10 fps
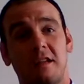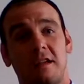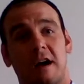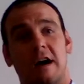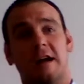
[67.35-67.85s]

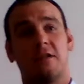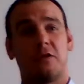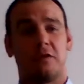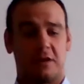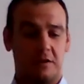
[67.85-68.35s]
All right, so
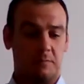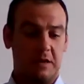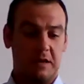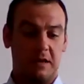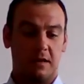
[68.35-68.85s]
it's going to
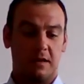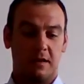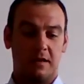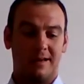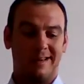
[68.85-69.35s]
be
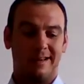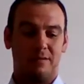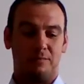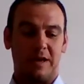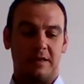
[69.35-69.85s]

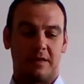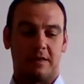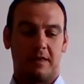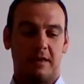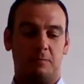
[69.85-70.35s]
basically